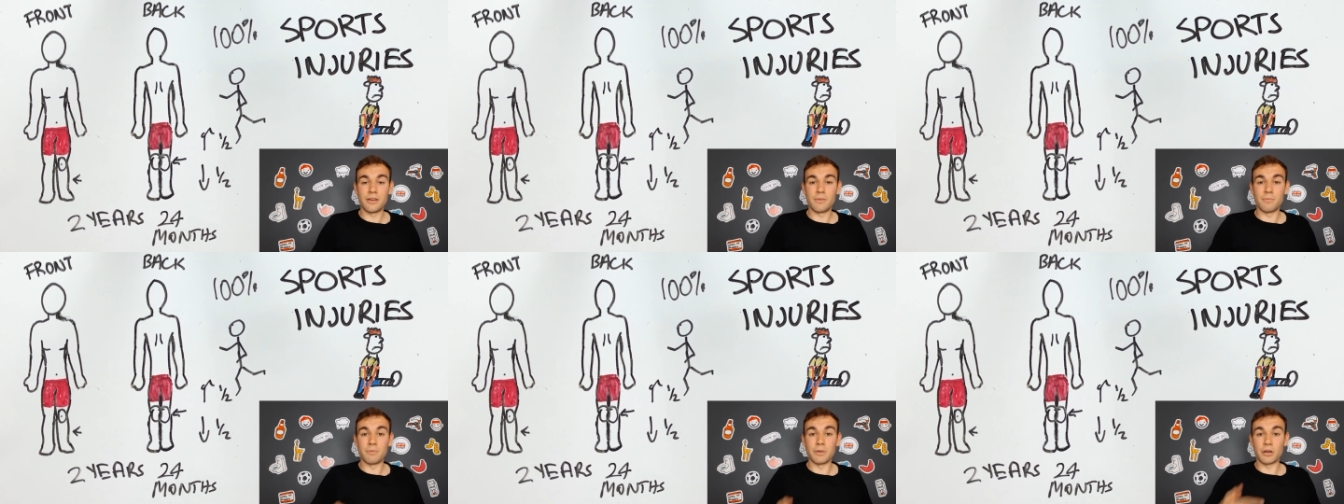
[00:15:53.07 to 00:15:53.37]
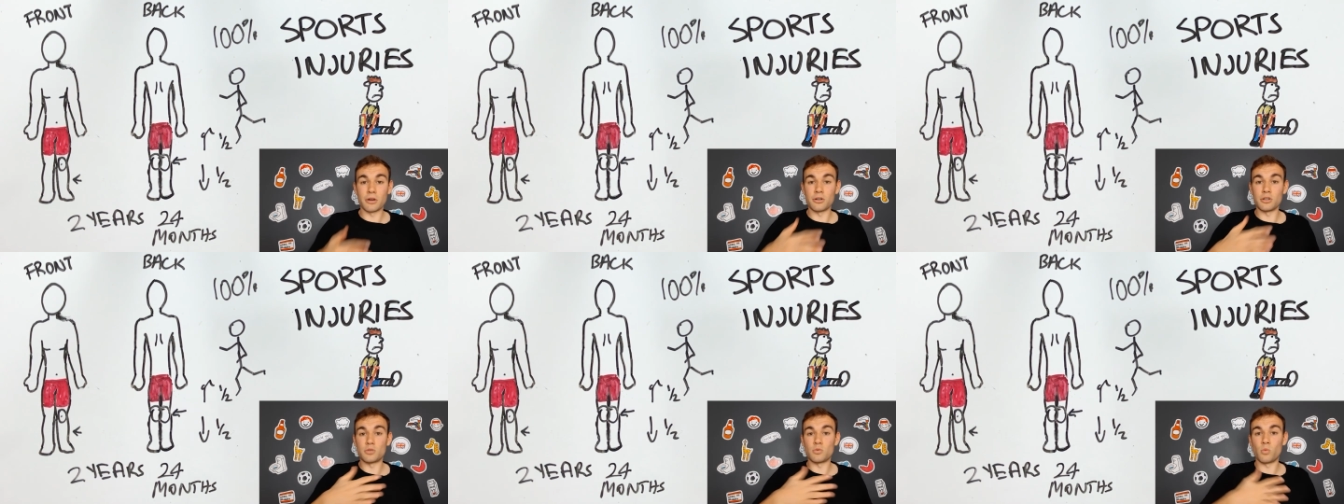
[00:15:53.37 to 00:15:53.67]

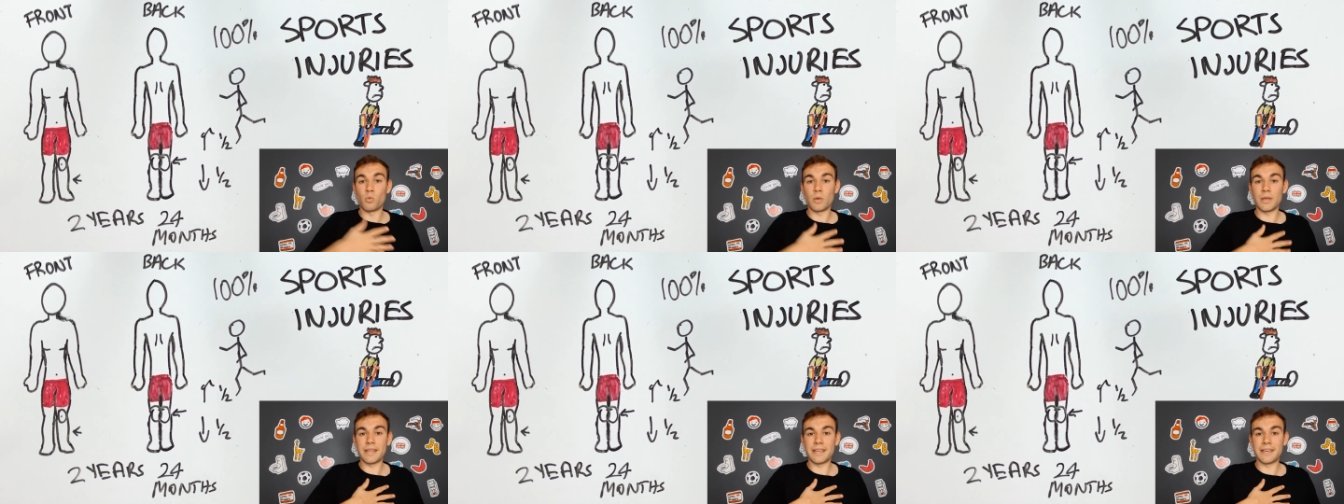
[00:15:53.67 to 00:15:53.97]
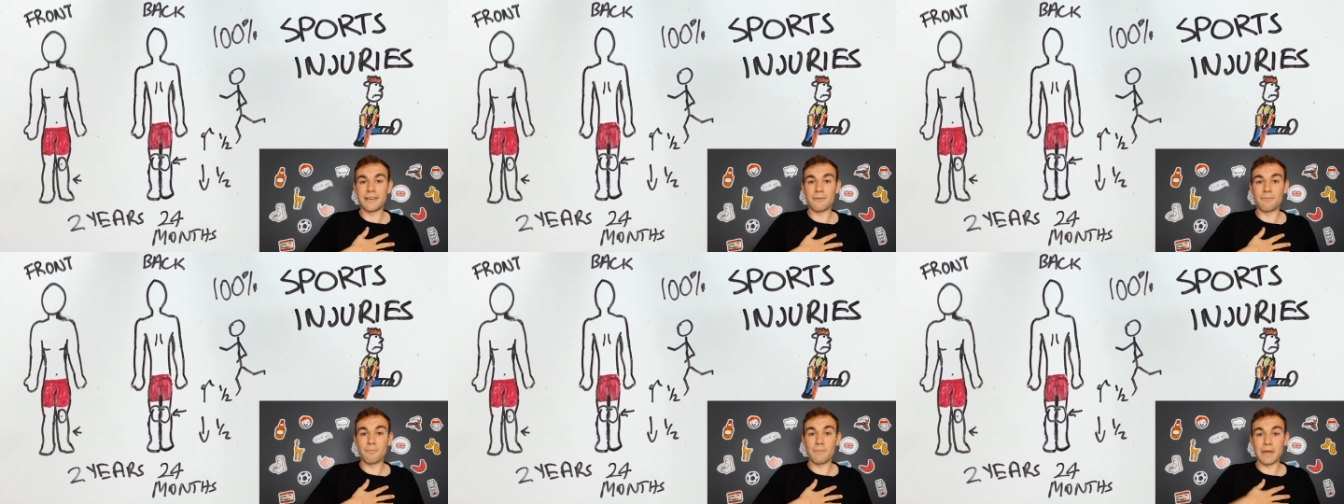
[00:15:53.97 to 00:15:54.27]
because
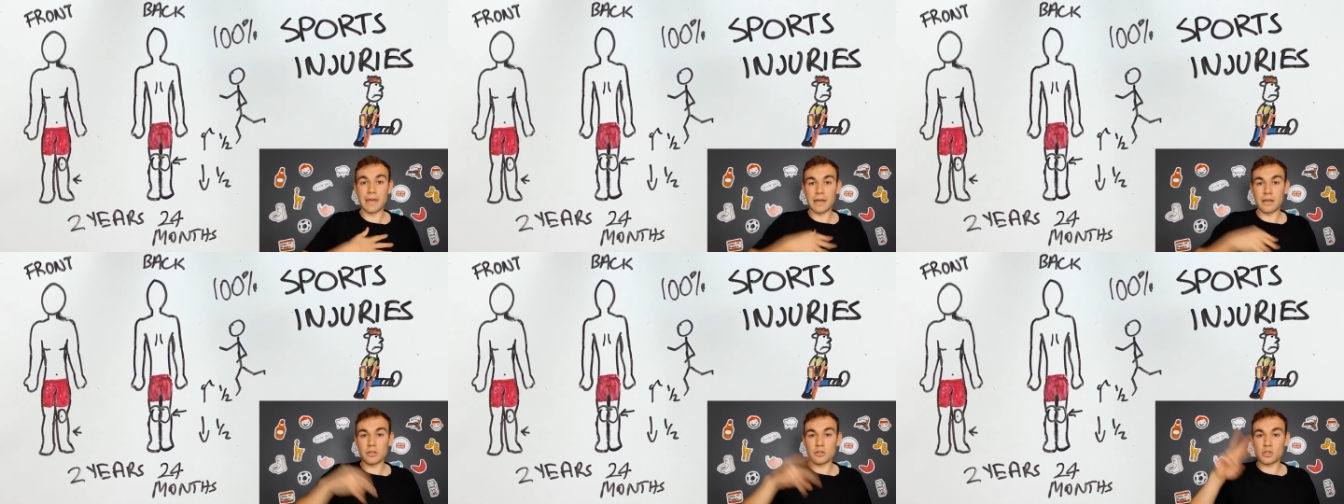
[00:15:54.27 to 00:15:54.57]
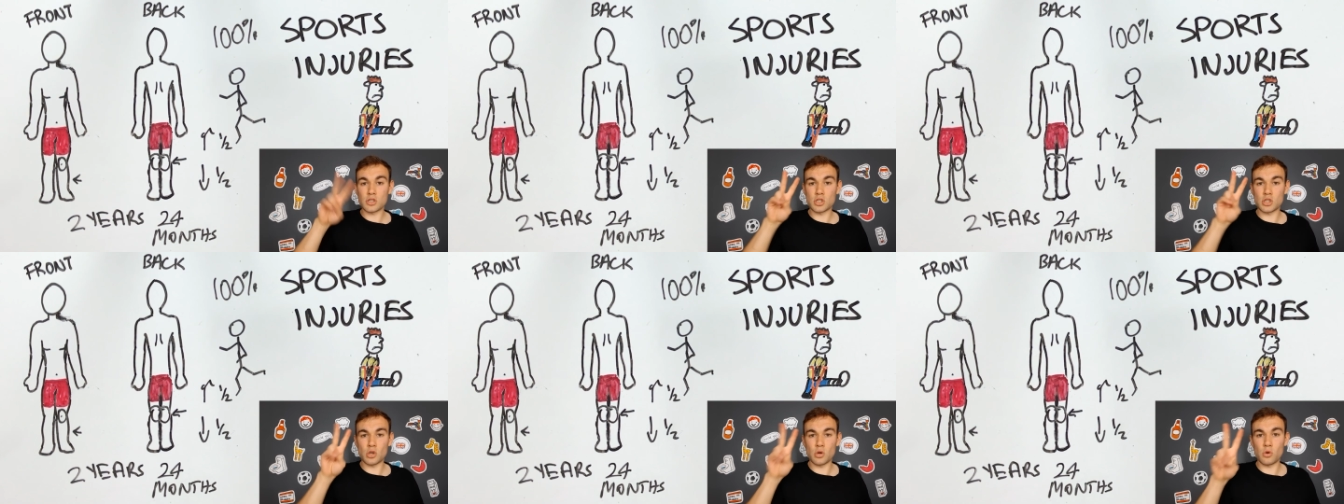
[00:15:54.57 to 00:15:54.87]
we make
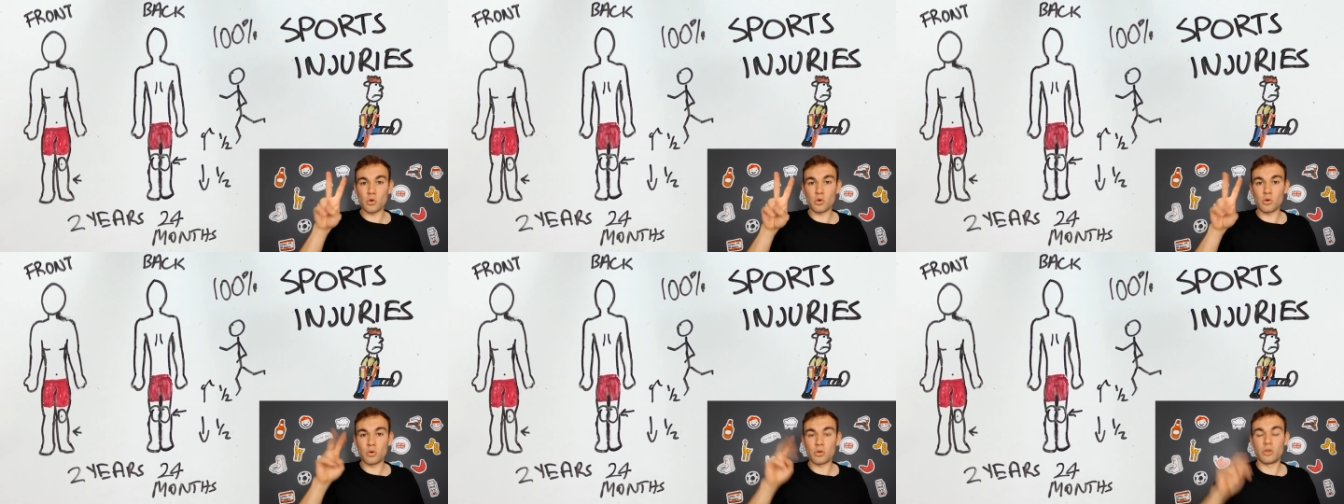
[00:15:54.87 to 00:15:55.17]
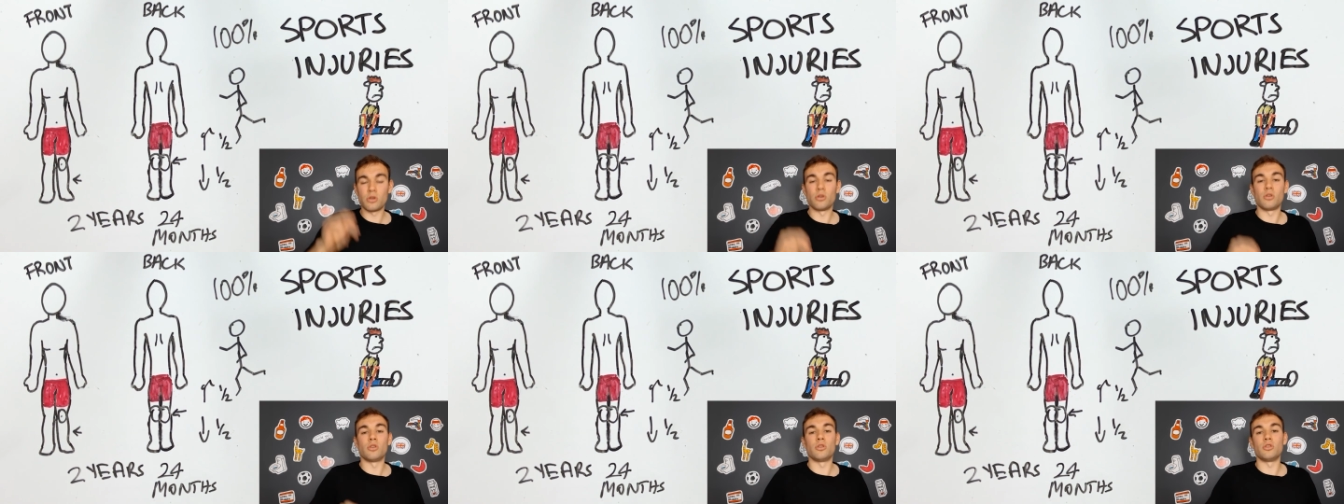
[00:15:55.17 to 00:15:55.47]
two
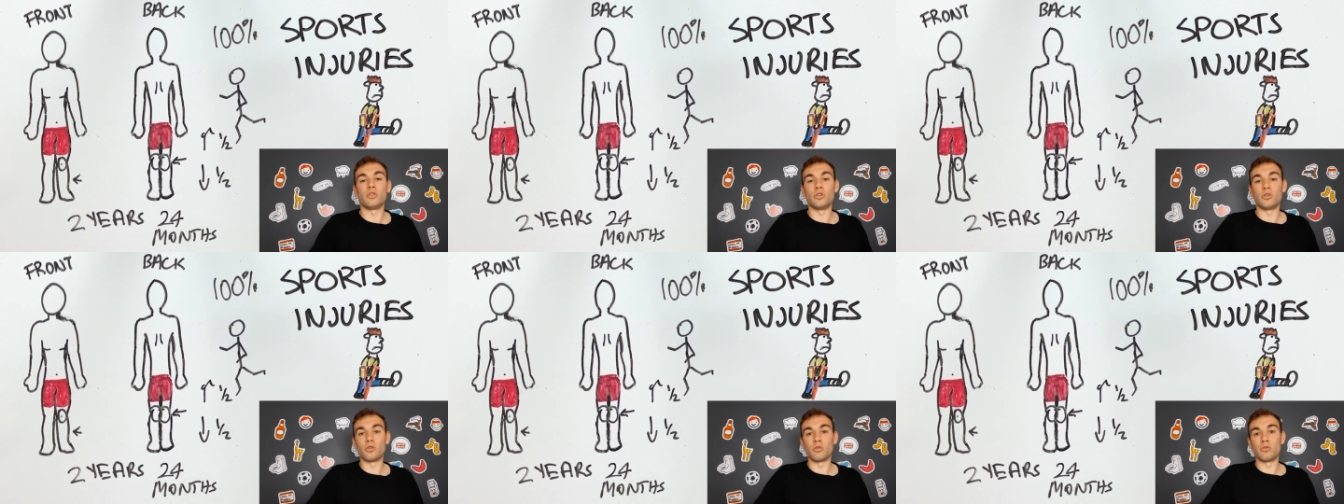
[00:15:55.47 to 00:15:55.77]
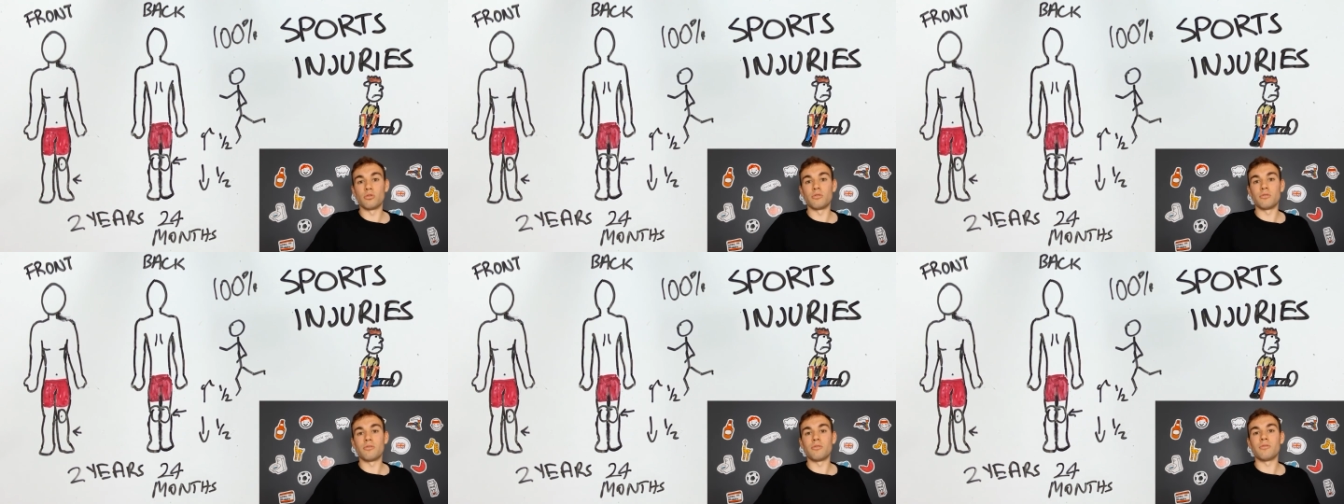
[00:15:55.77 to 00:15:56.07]
new